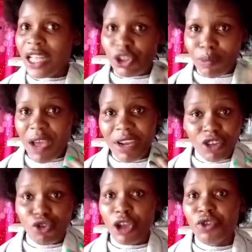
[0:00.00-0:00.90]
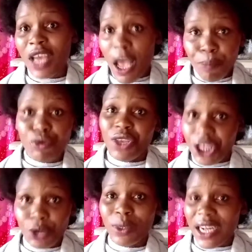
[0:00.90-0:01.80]
Turmeric is going to help you
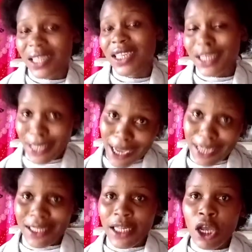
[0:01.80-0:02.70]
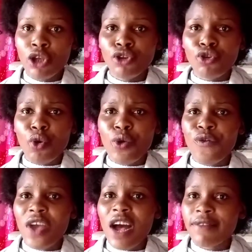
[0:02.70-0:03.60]
heal that, yes. So
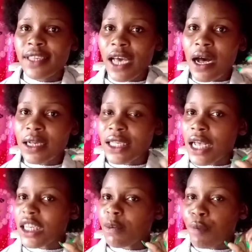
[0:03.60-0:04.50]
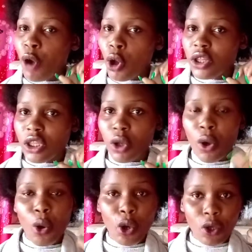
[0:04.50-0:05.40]
if you have scars and spots
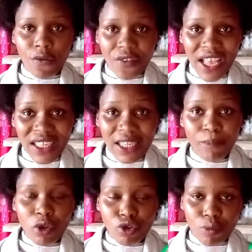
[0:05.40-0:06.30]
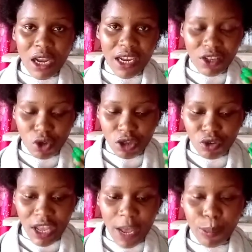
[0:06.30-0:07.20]
on your face, turmeric is going
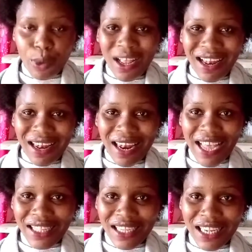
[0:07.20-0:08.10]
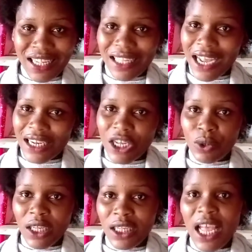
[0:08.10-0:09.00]
to help lighten it and heal
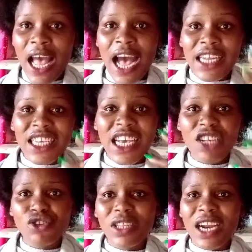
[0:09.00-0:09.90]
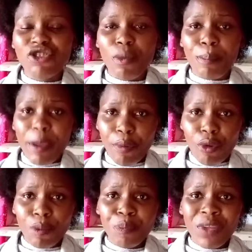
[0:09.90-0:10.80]
it. And in case there are some
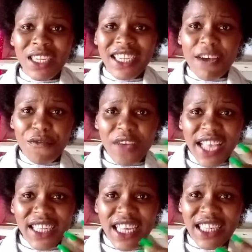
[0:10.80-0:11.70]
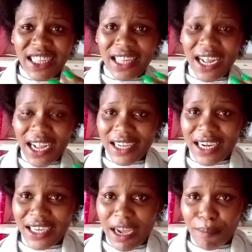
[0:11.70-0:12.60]
people, their face is darker
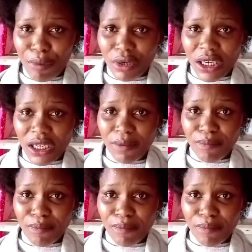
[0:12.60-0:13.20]
than their body.